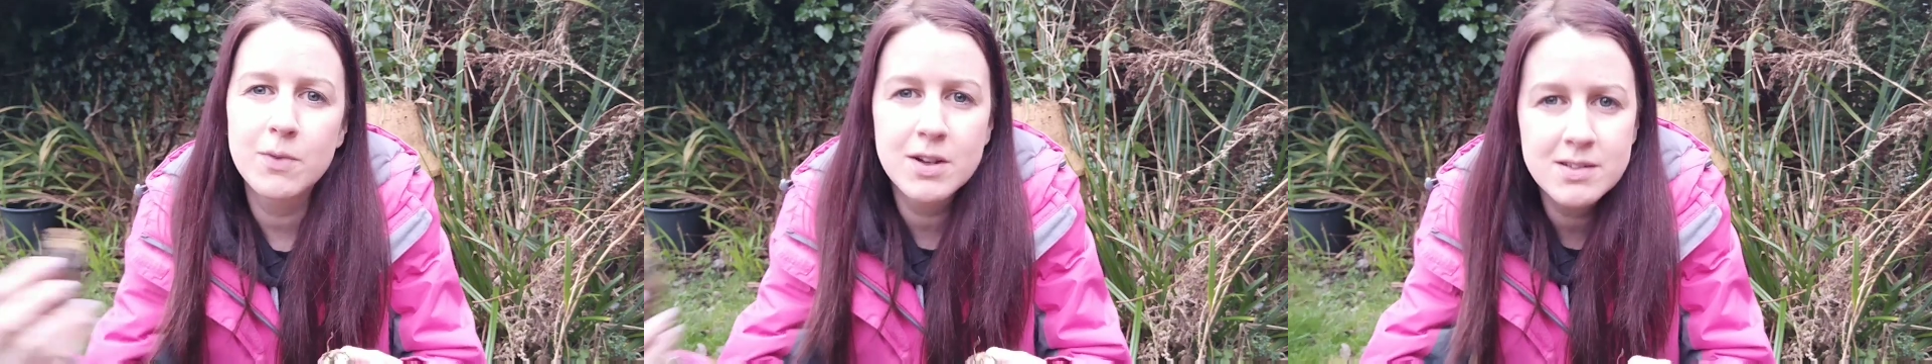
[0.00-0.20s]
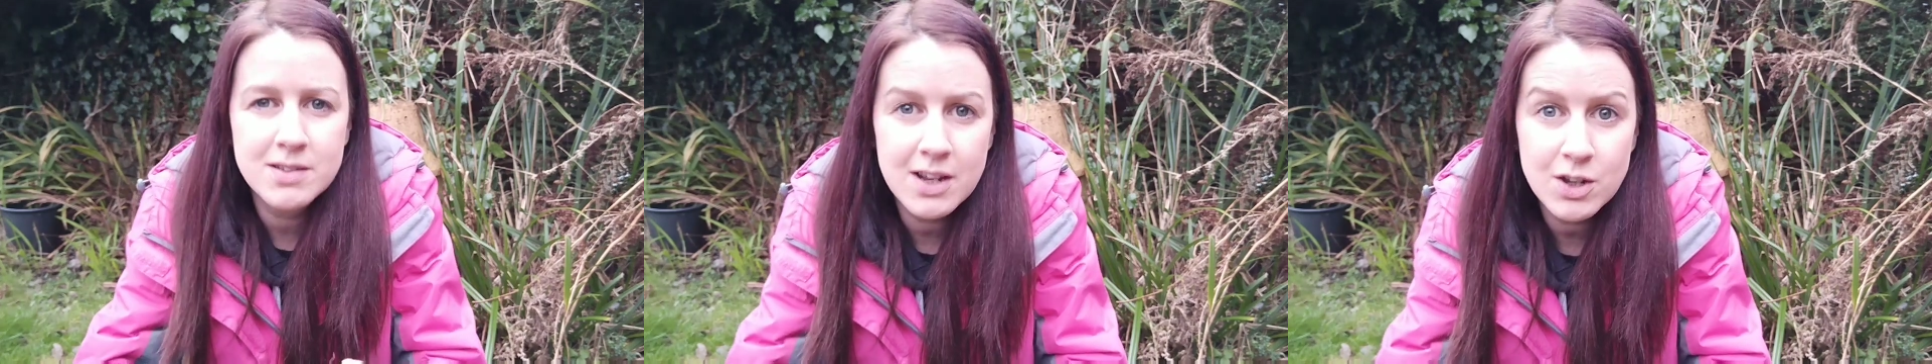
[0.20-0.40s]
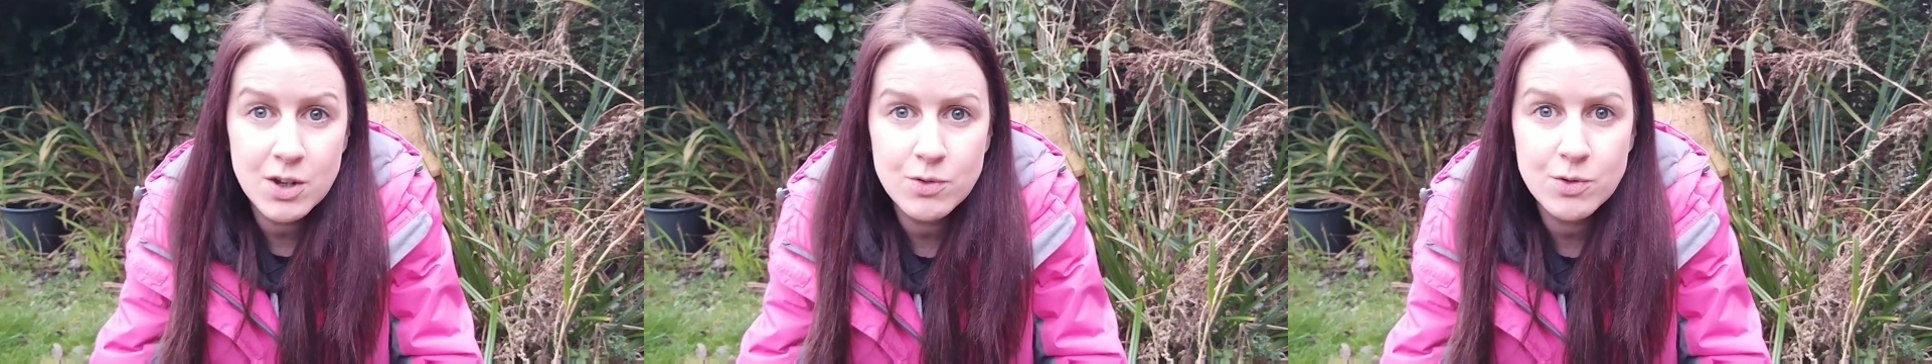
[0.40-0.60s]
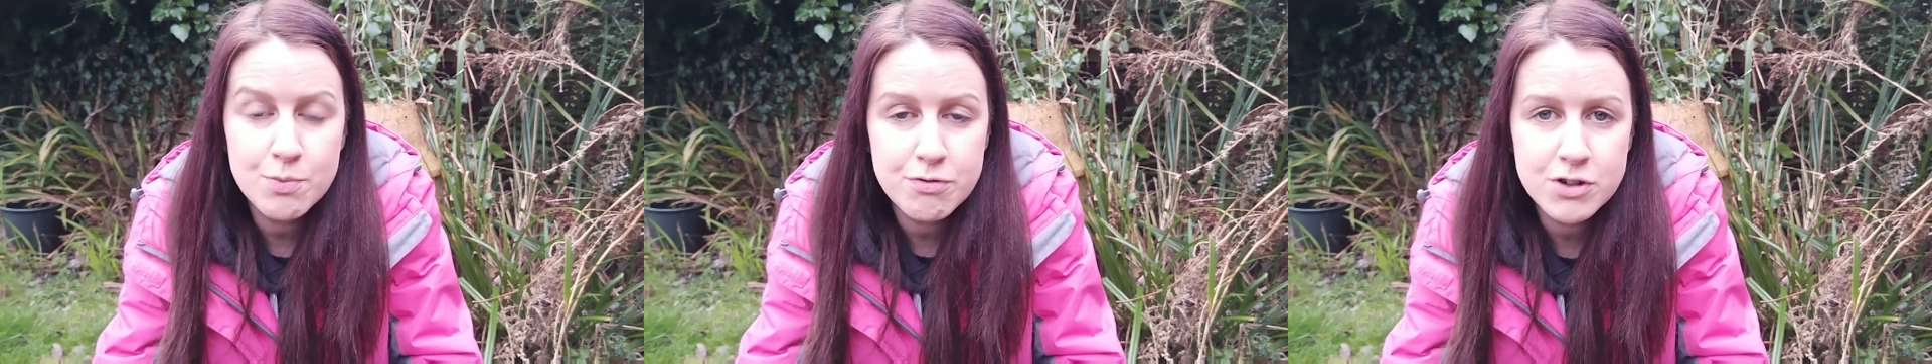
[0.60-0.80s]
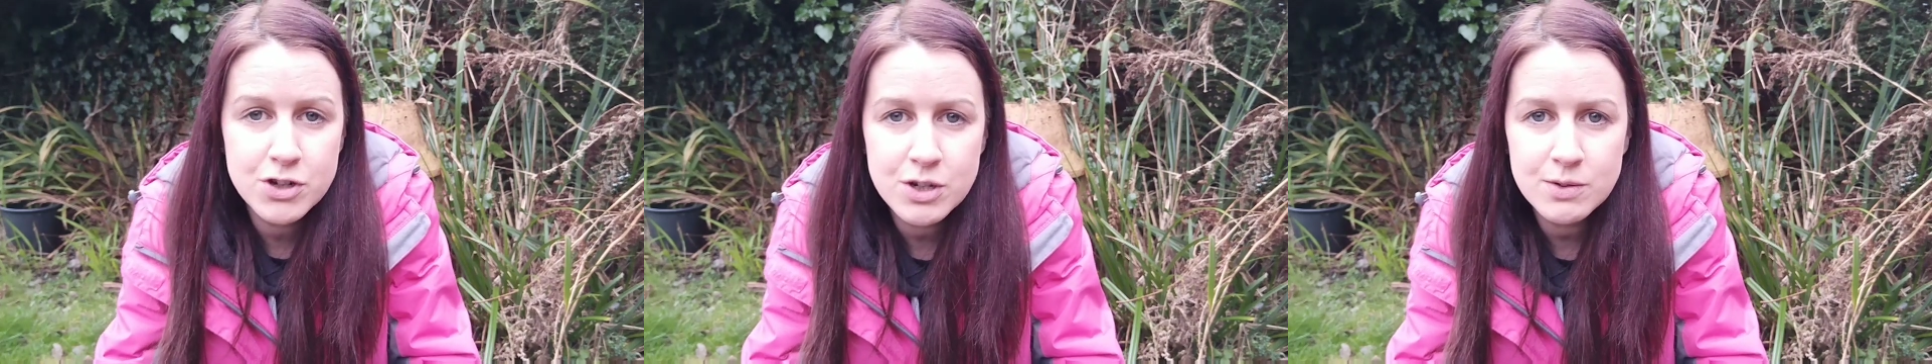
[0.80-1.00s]
continue
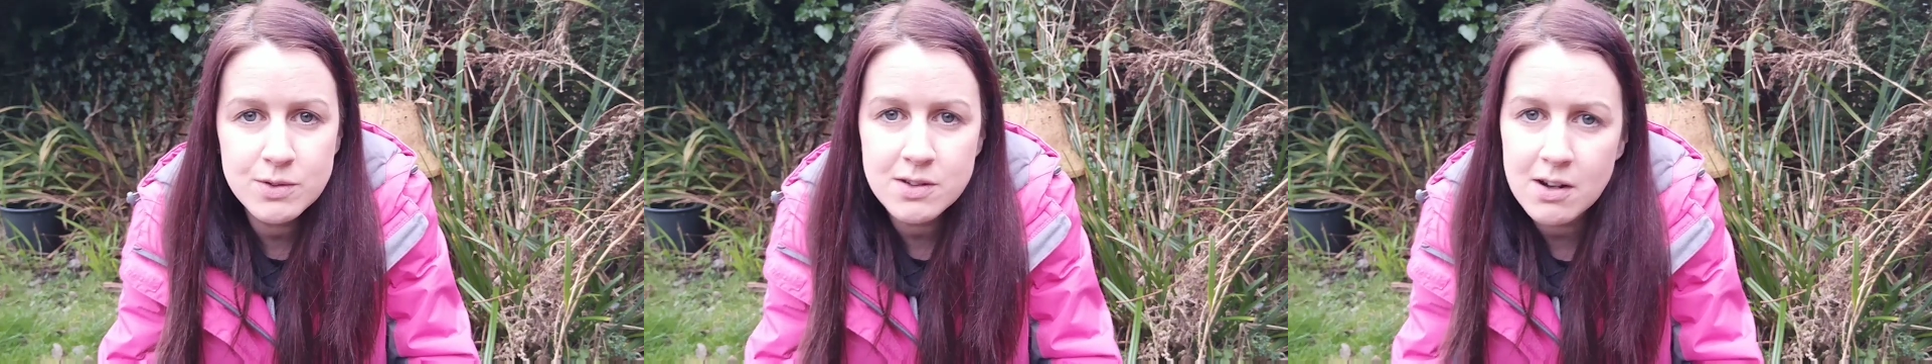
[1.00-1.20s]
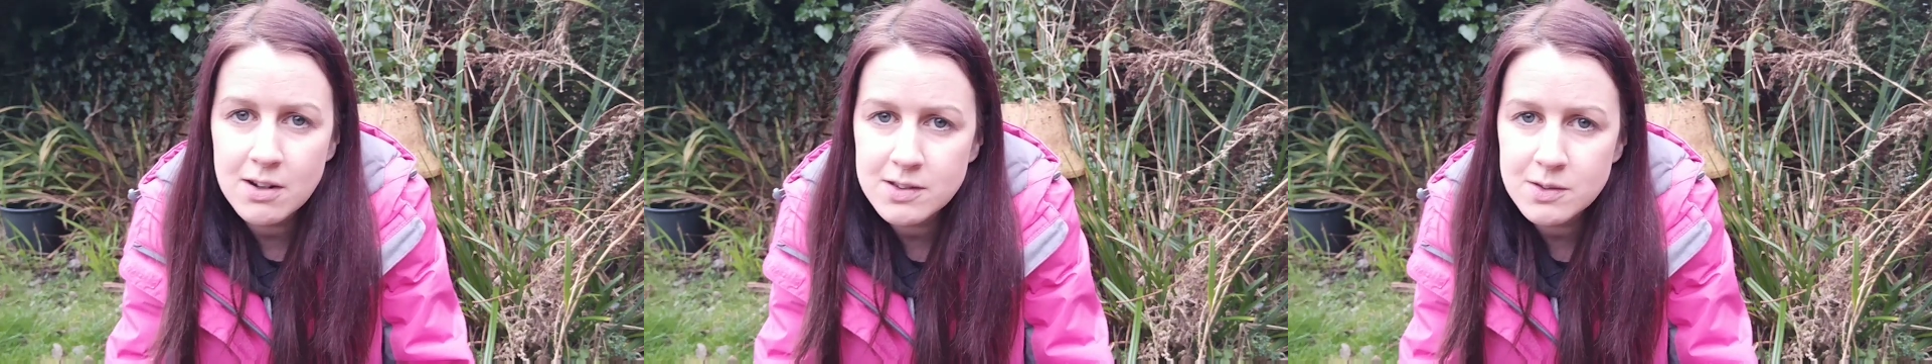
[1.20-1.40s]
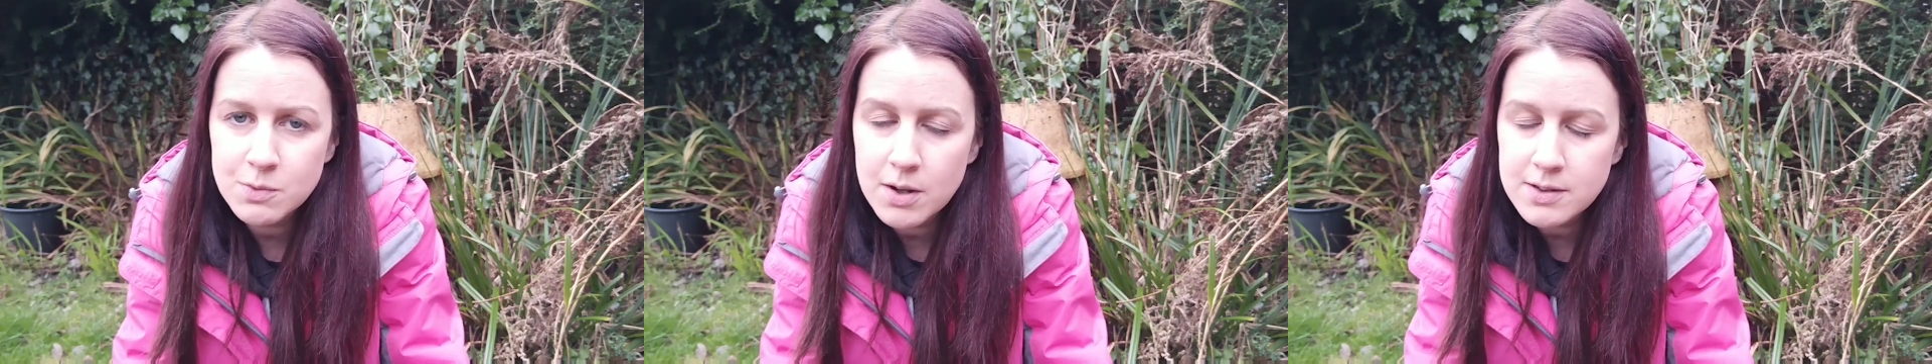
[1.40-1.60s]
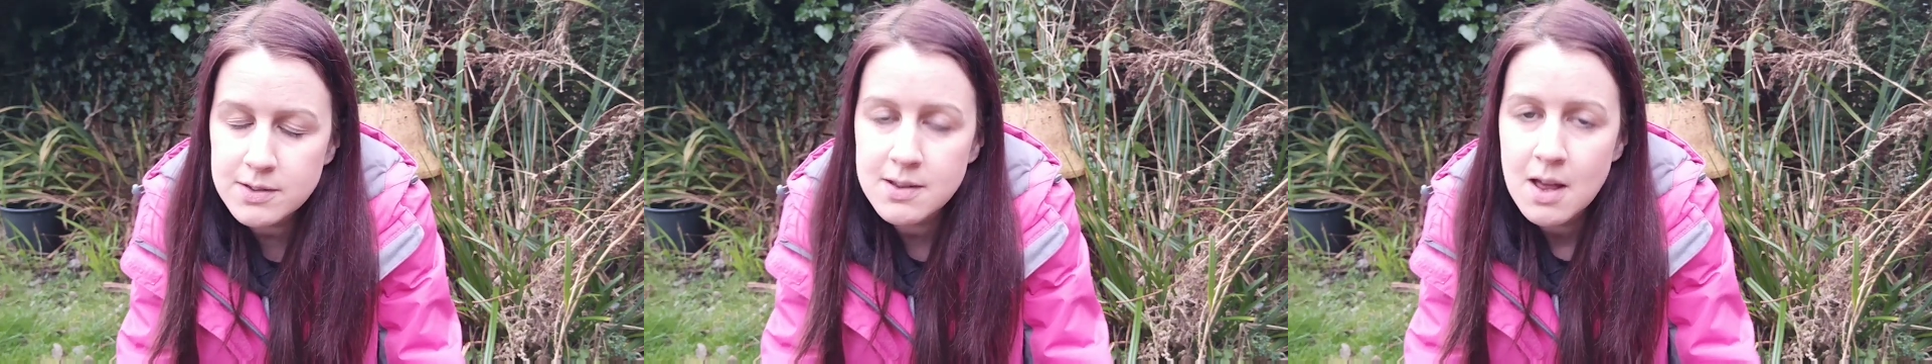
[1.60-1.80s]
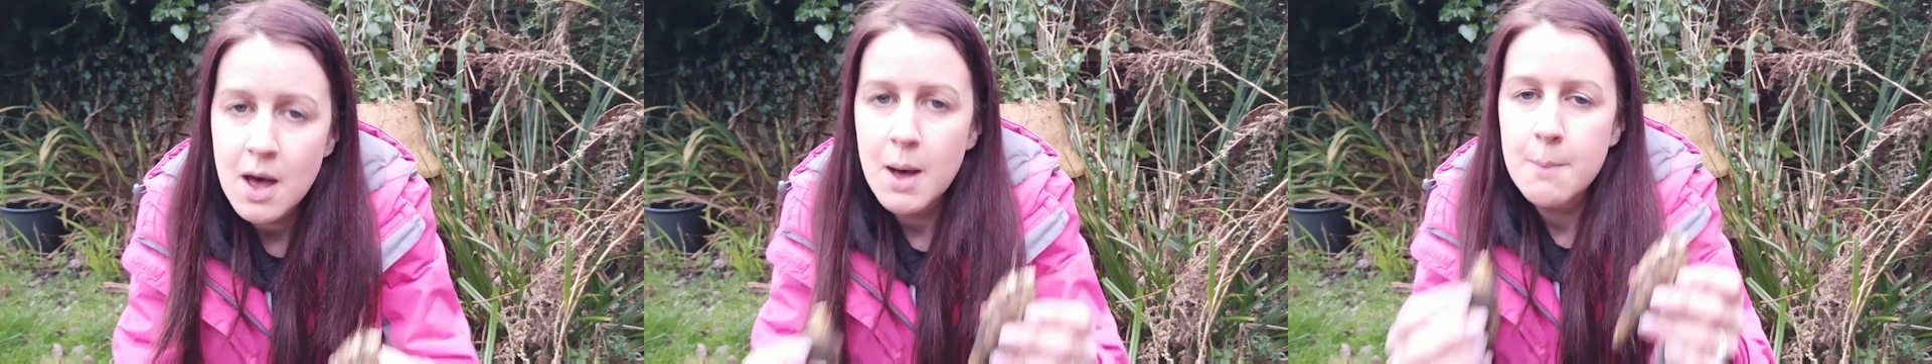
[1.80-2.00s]
to produce nice
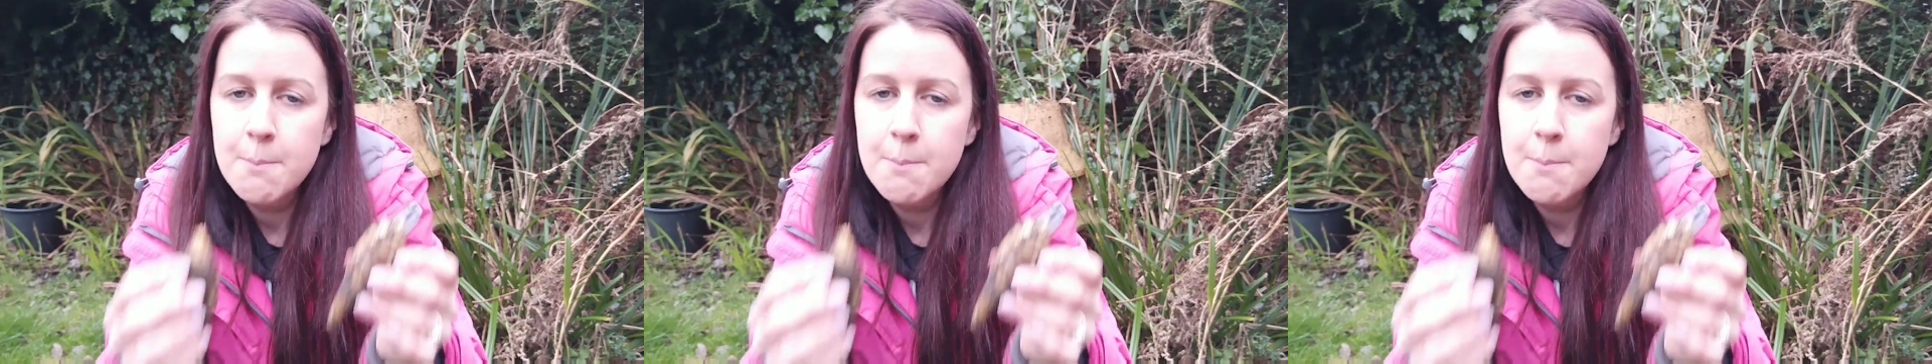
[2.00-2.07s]
ones